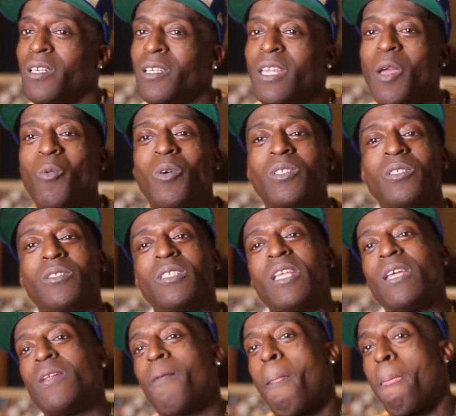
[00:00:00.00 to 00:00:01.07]
Y'all, so
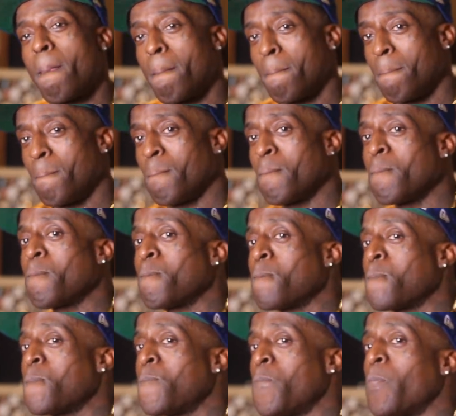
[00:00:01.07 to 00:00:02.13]
y'all went from Dunbar
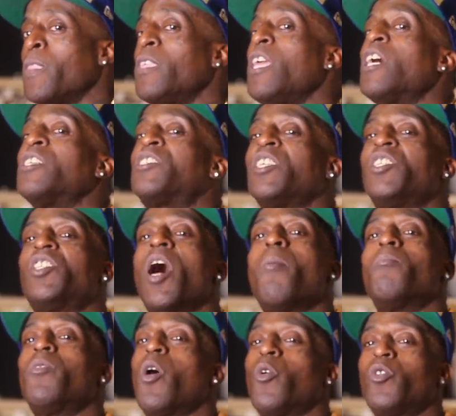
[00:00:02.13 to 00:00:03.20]
and went up to the Yeah, ODY. see,
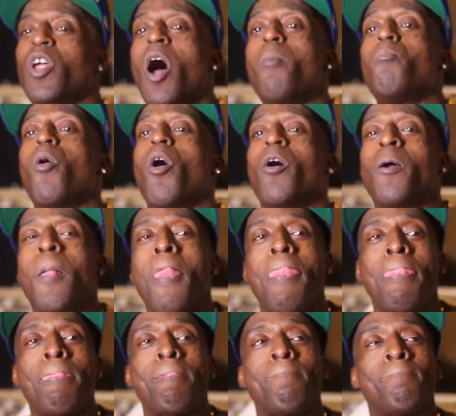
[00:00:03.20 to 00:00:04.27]
Dun no, Dunbar
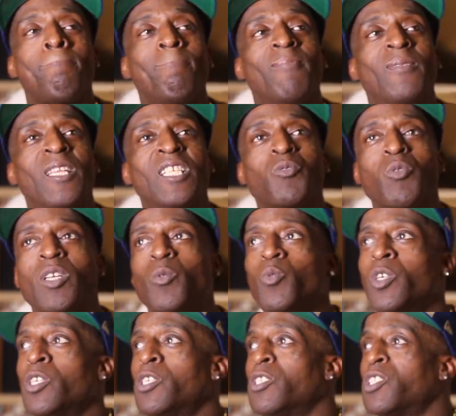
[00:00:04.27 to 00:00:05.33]
is what it
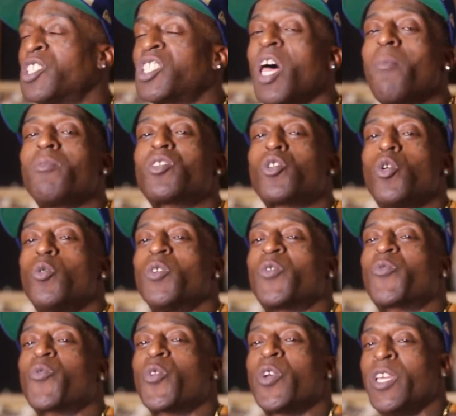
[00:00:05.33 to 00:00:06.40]
was. Summer school was
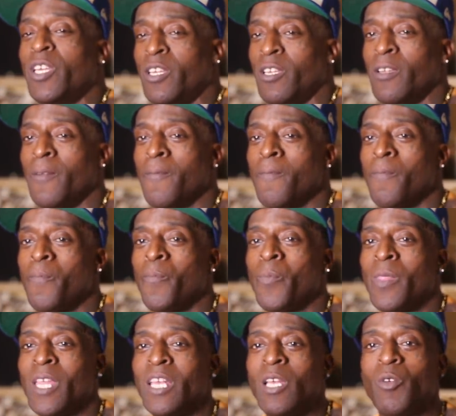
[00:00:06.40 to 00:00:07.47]
free. Right.
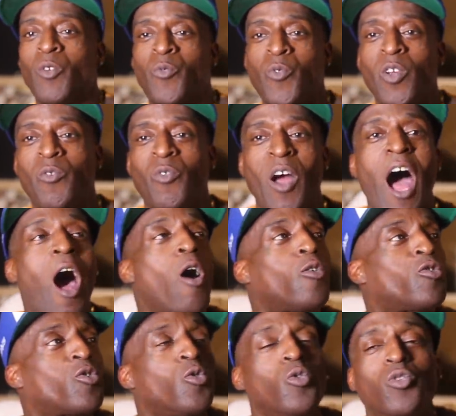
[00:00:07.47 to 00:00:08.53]
It was free for all
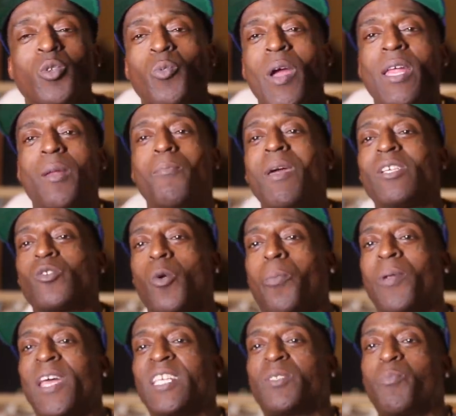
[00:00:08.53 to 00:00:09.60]
schools around the
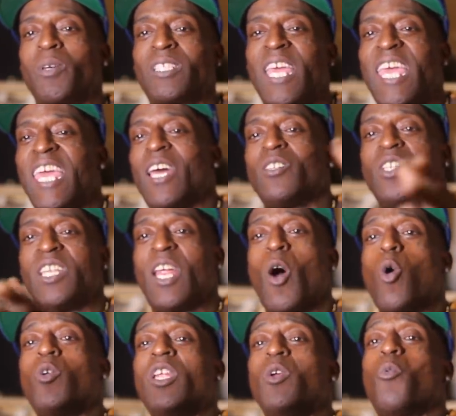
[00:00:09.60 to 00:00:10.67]
Metroplex, but they held it at
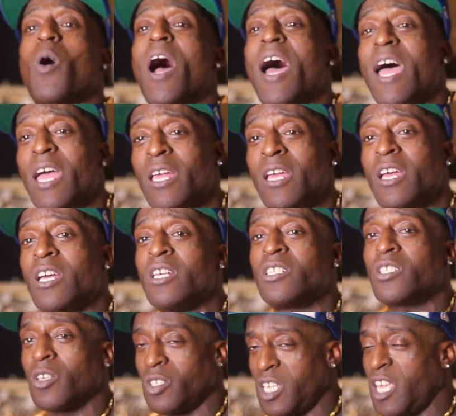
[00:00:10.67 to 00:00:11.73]
ODY. School,
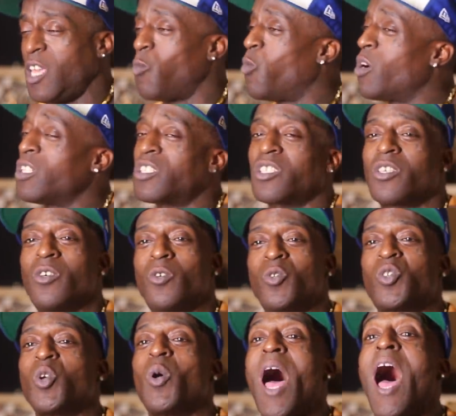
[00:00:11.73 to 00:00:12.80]
so yeah, one right. school.
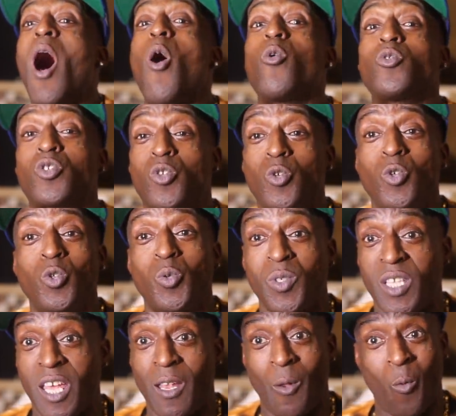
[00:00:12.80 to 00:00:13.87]
So all schools
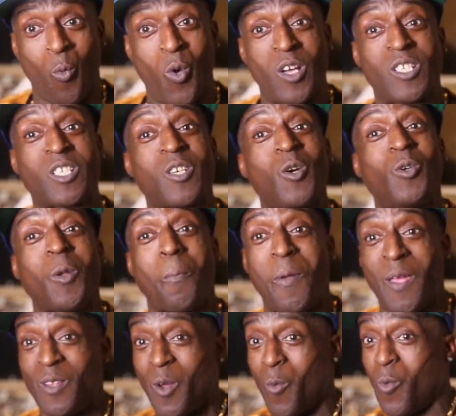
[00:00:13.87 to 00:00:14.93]
was at one school,
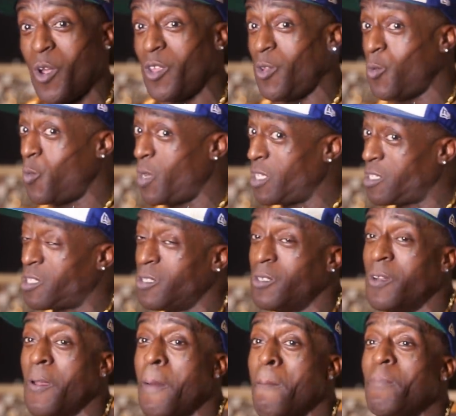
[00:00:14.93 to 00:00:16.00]
depending on where you went to.
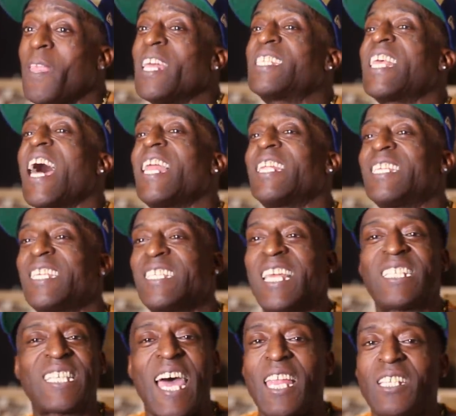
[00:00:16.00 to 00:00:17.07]
That's how the,
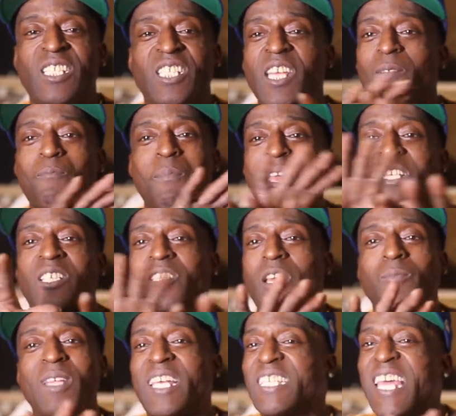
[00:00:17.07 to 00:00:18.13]
that's how the shit mixed
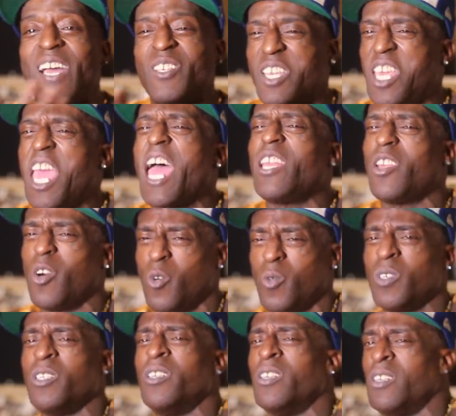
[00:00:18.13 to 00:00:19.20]
up. That's how yeah, I
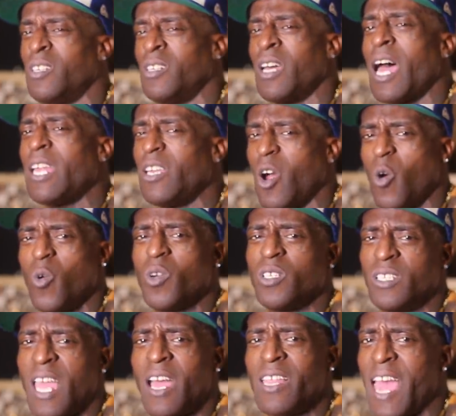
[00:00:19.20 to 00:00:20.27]
know it. I know
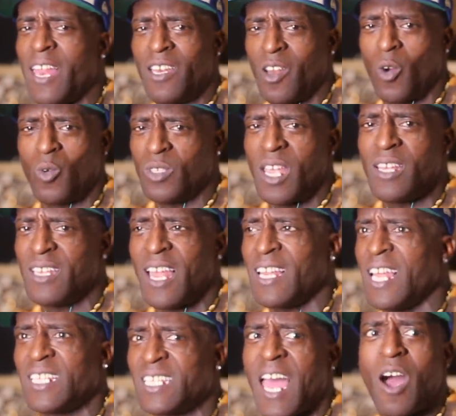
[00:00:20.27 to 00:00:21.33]
it. Y'all, y'all know that,
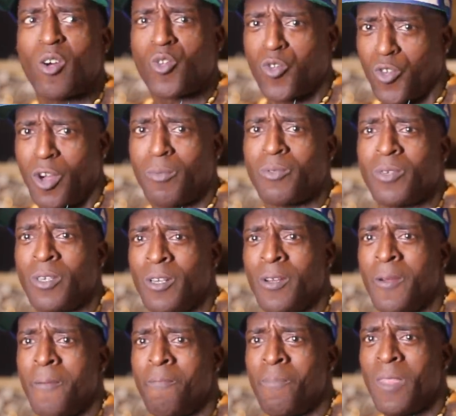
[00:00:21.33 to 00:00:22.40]
that's called trouble.
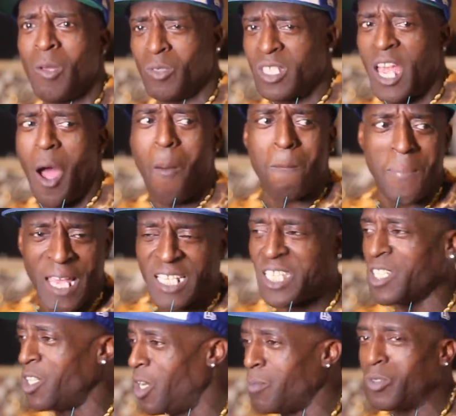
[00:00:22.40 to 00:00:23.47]
That's called
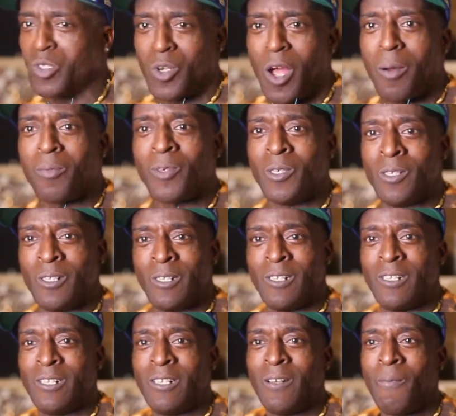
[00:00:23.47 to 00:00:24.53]
mixing up trouble.
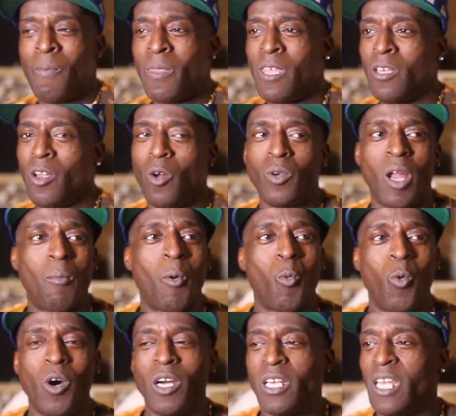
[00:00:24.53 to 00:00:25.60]
You know, number
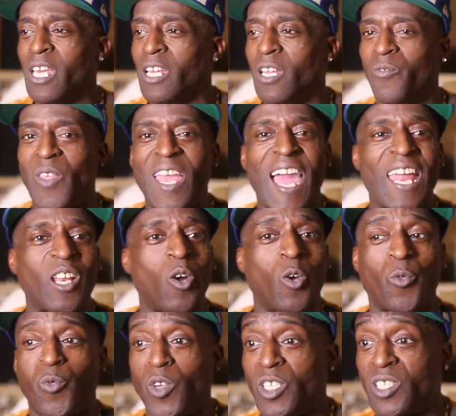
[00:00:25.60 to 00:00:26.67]
one, hell, if they got to go
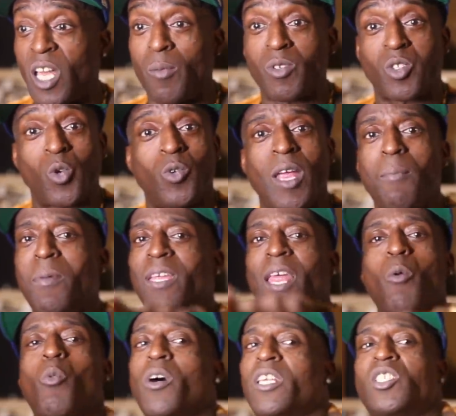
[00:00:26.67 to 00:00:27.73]
to free summer school, that means
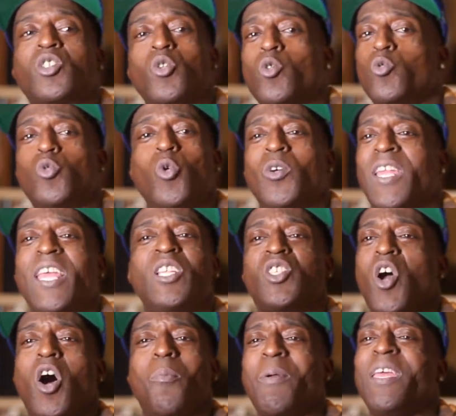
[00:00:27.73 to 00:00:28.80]
that one in school doing their
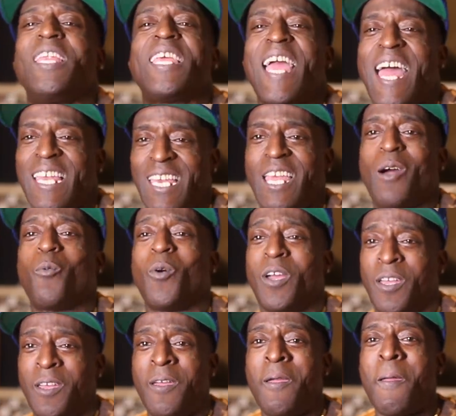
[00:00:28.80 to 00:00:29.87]
job any goddamn way.
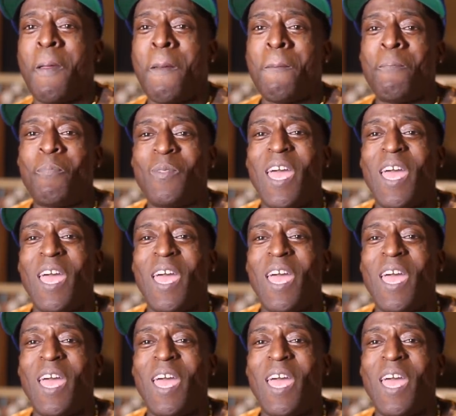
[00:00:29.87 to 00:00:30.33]
Right, right.